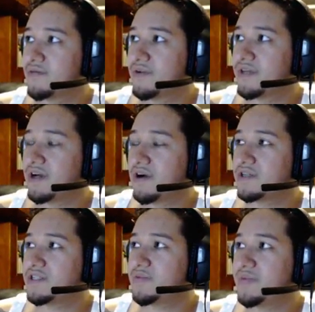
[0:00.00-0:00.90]

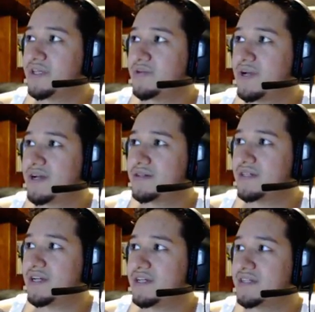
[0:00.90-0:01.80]
RGB round,
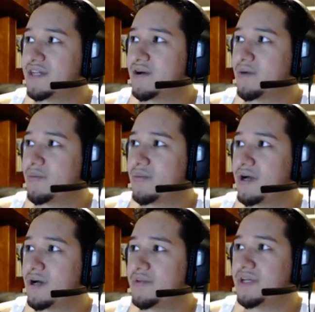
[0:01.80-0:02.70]
guys. I hope
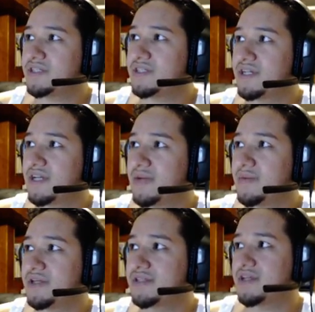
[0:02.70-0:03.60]
you guys check it out,
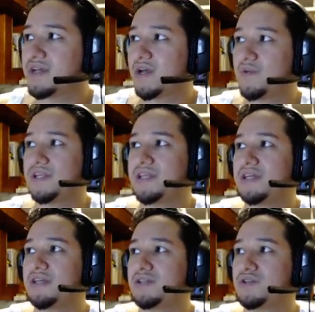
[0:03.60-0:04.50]
because I really
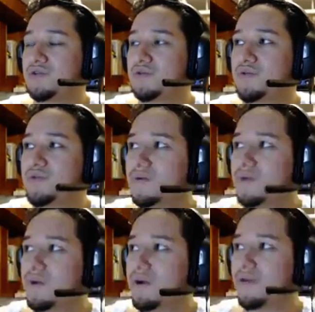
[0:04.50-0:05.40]
need 2
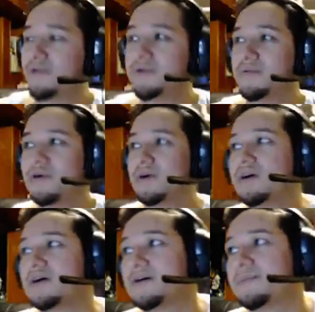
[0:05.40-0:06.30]
or 3 more
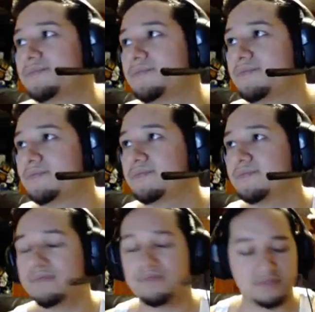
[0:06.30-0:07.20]

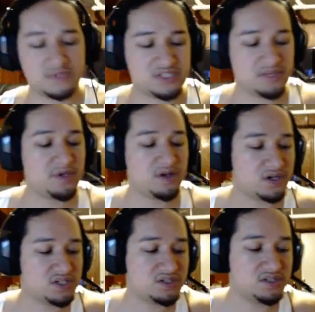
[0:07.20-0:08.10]
CB
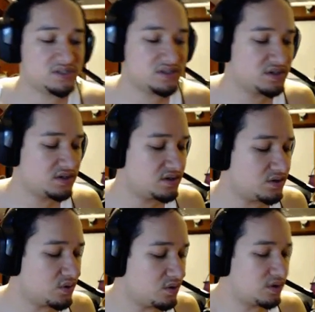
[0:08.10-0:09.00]
archers,
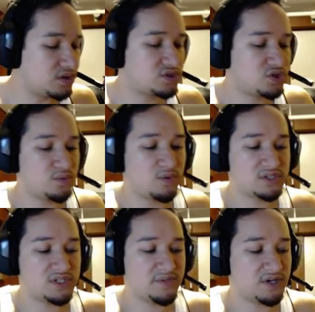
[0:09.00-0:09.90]
or 2 more
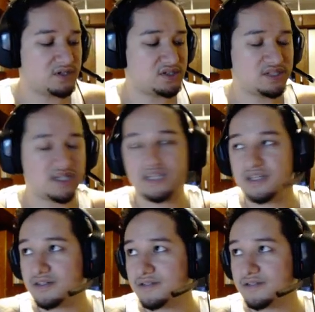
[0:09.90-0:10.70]
CB archers and a healer.